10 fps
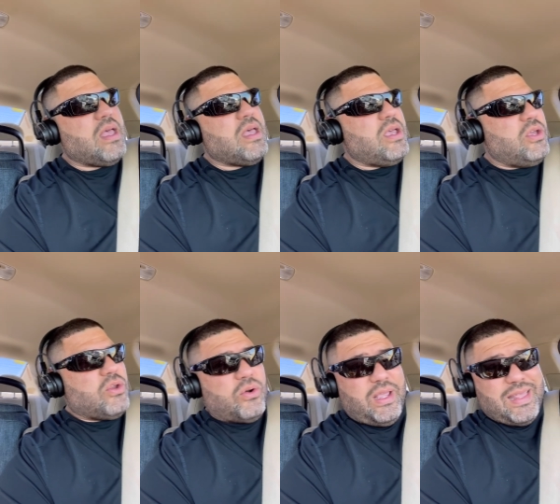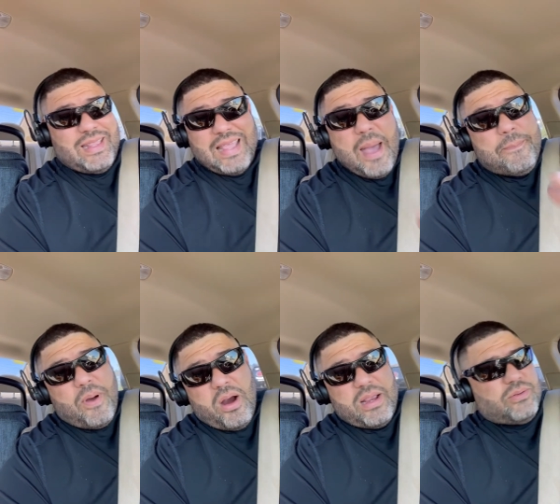You don't need that
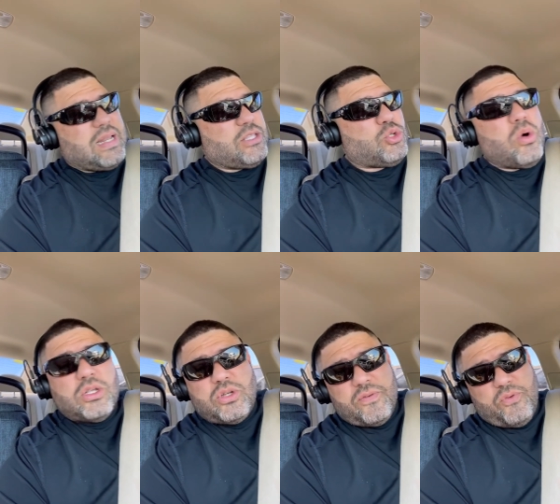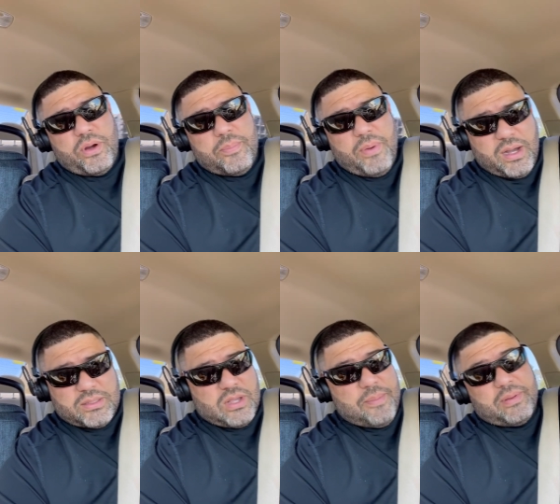part. It was like $240.
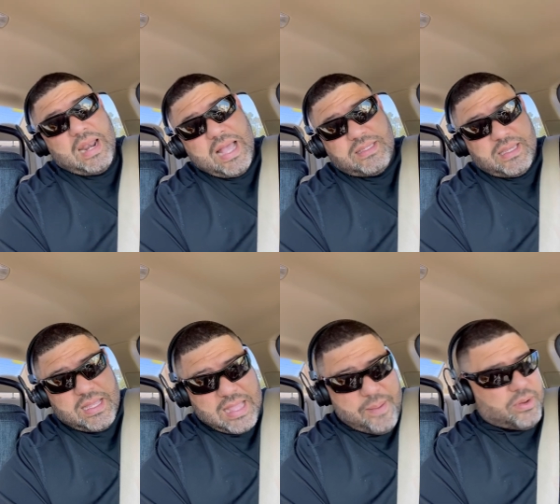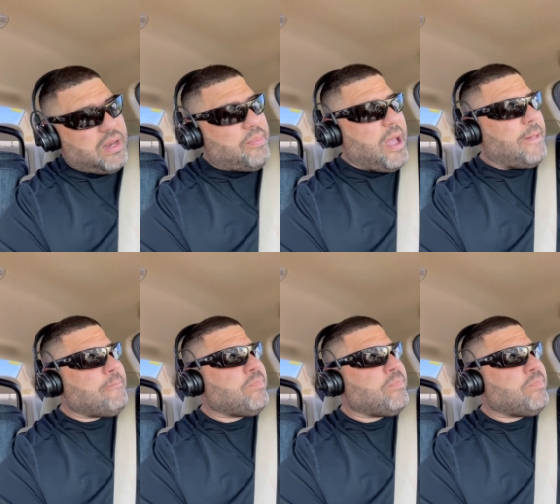So I'm glad to get that money back.